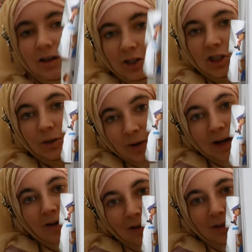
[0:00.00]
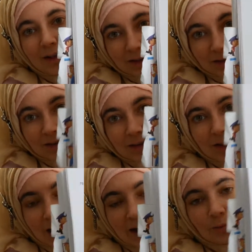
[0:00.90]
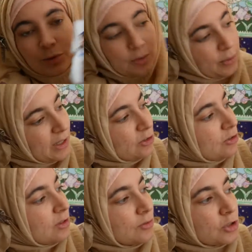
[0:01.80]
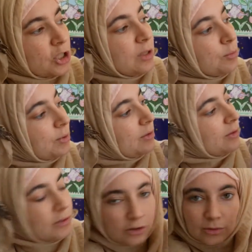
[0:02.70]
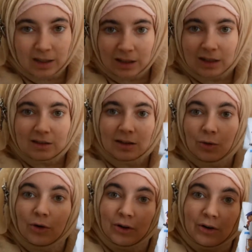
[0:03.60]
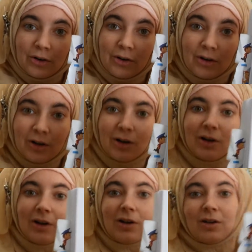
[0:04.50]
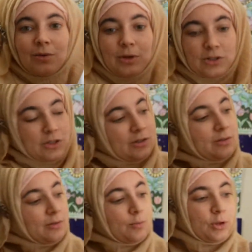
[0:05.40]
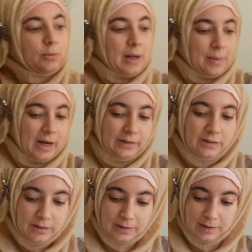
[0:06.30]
she read all this and put pictures of sheep doing these in order, which blew my mind.